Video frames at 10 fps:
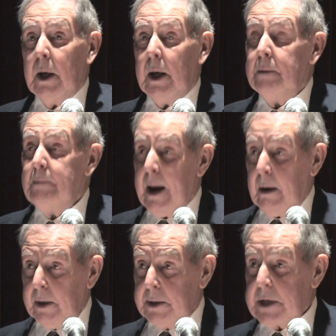in
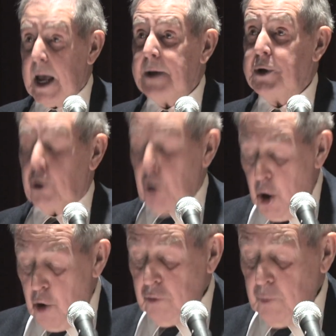Mary's and her
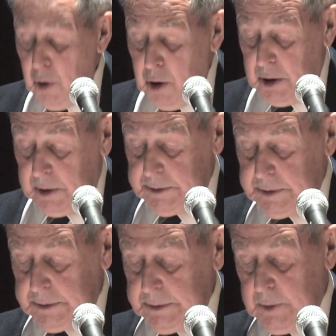own
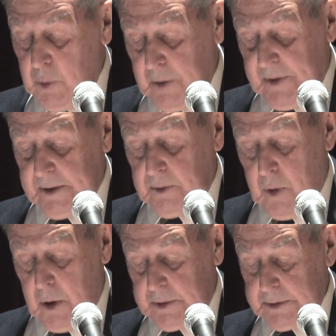words, quote
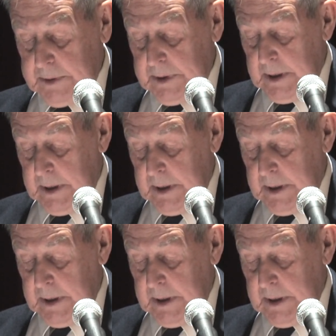unquote,